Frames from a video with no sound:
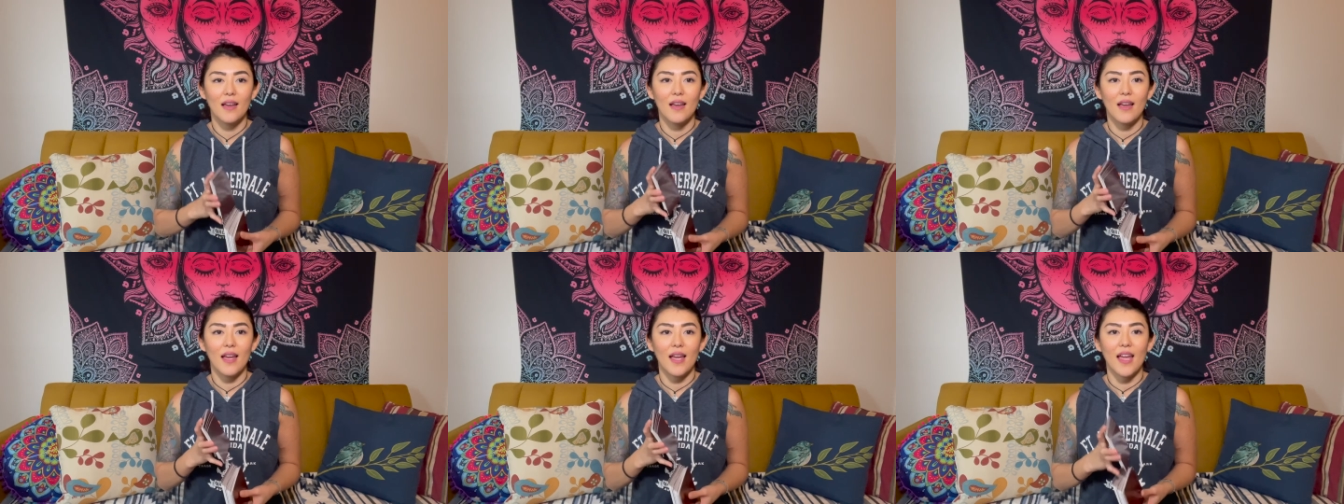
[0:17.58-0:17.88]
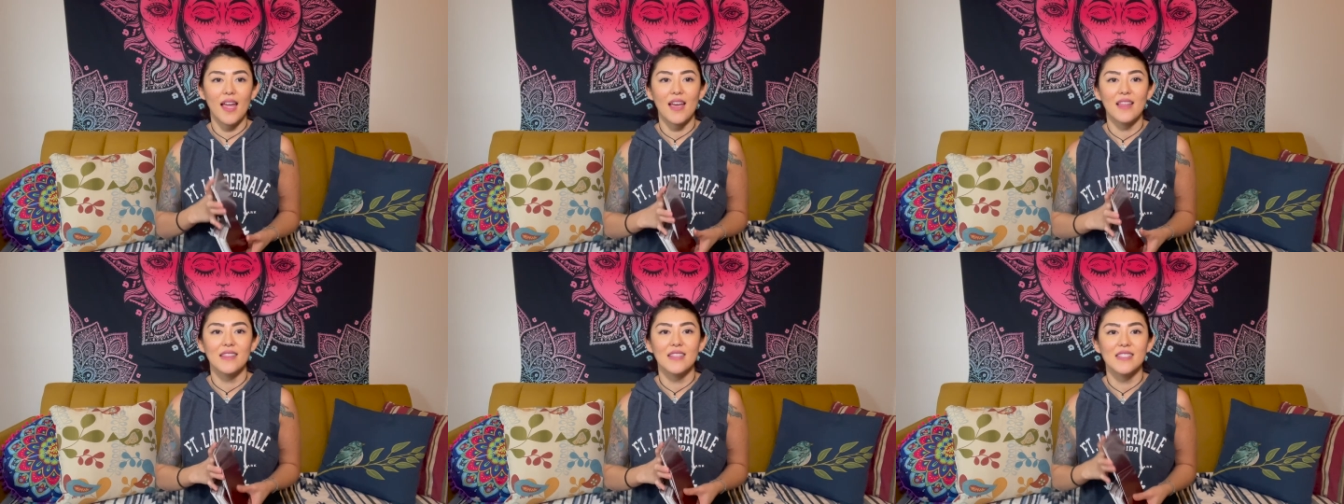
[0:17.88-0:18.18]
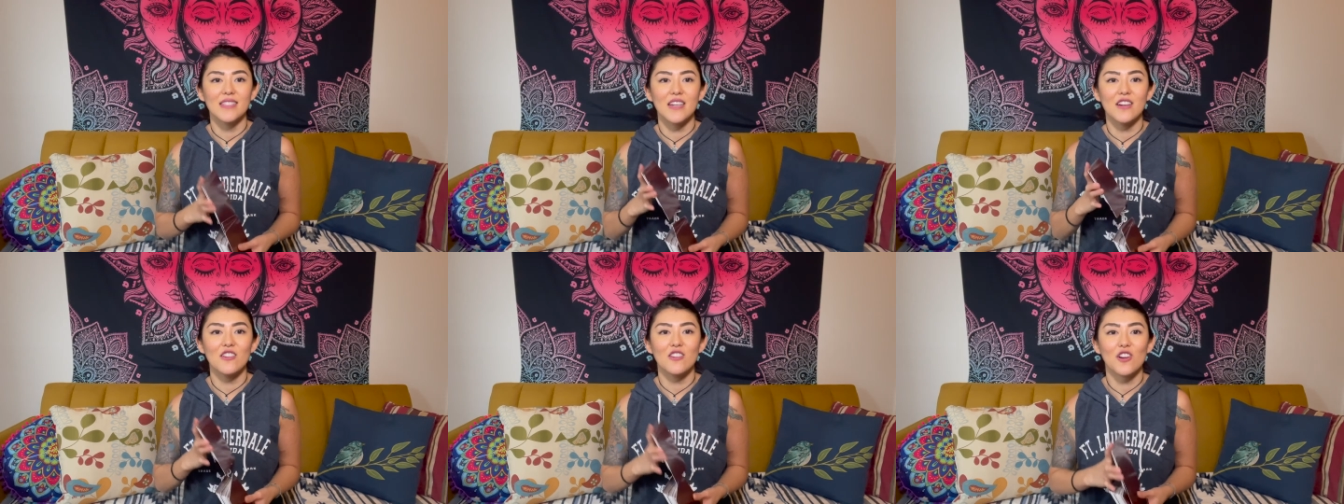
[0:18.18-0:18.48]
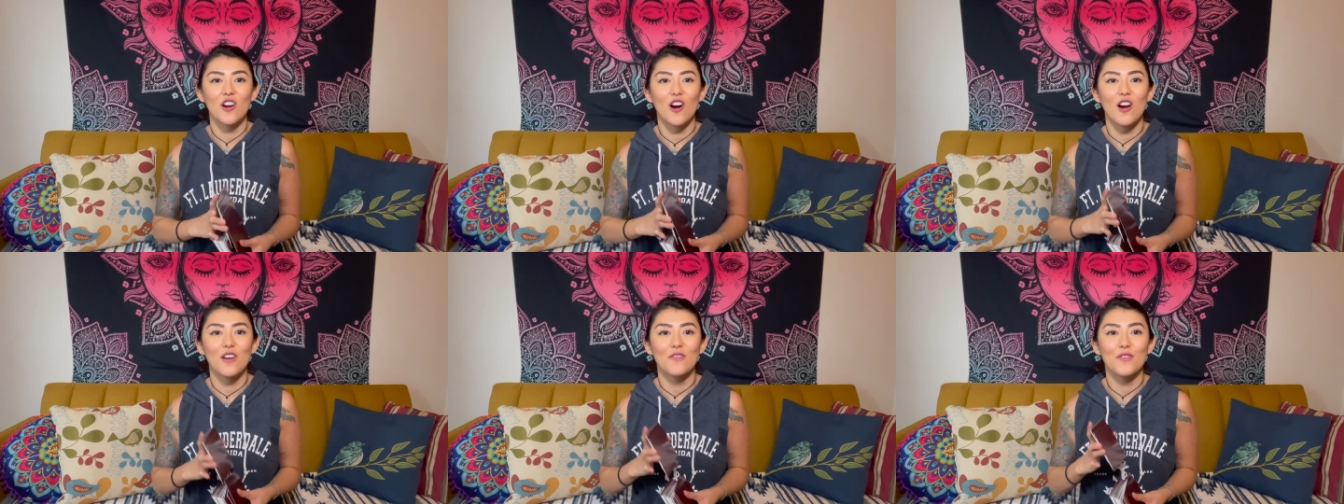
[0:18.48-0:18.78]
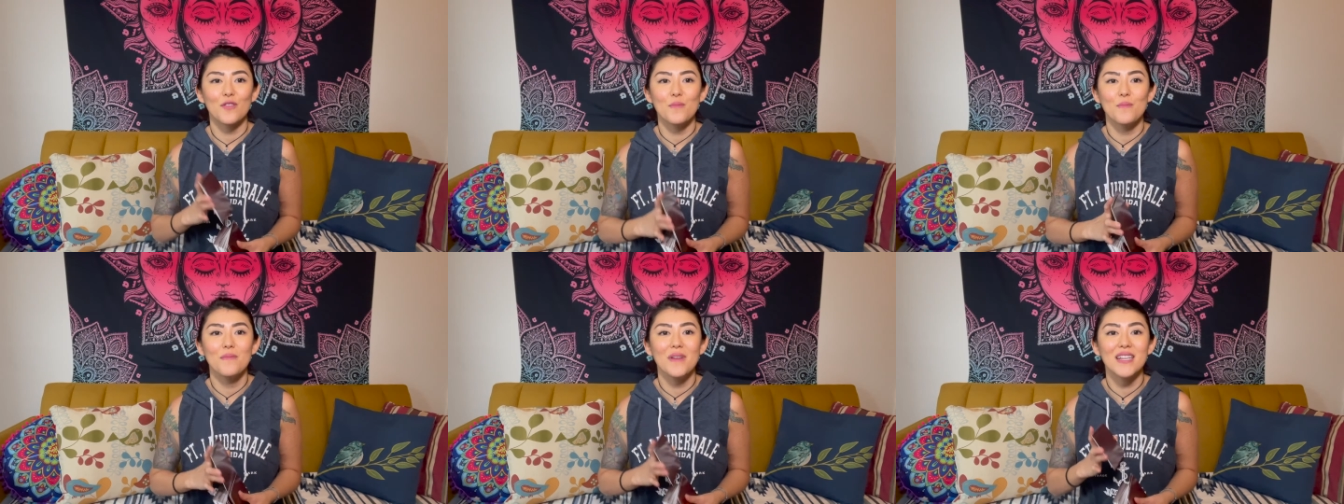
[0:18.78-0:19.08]
And the tarot card
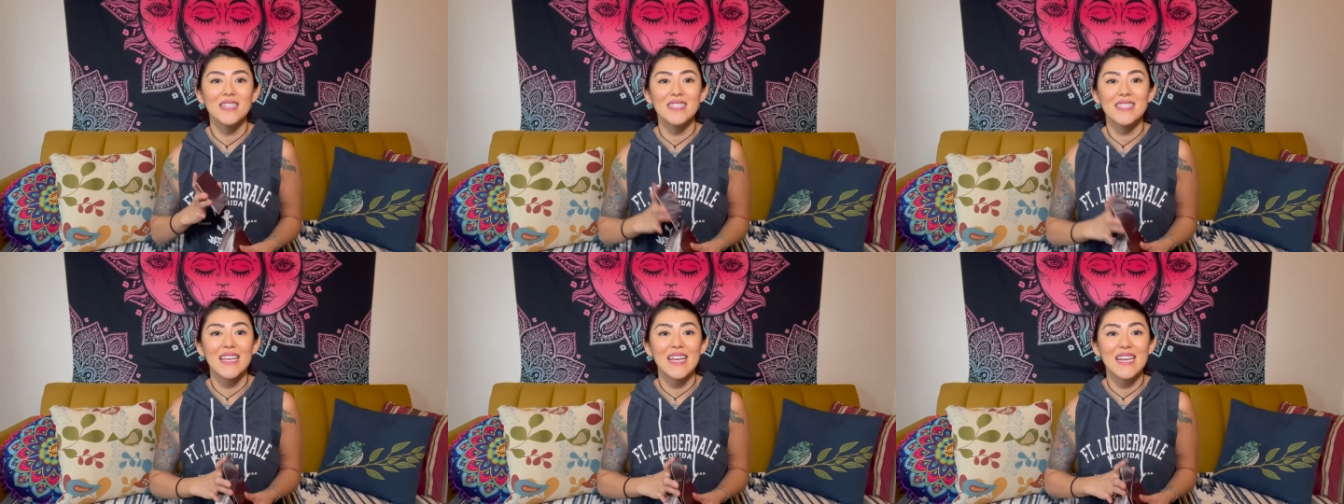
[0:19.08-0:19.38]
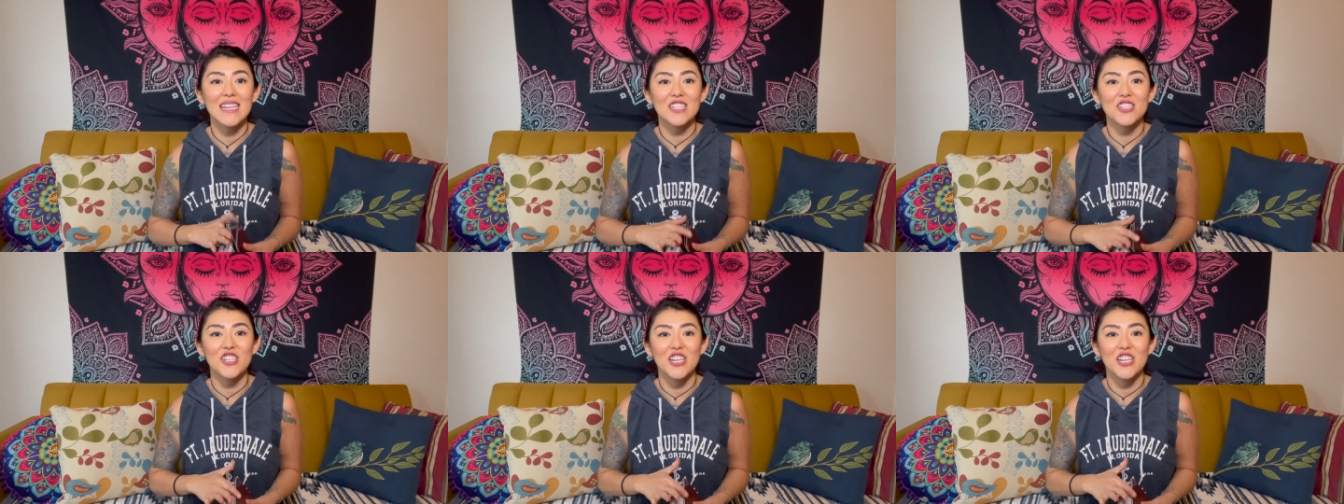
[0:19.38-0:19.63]
for Monday,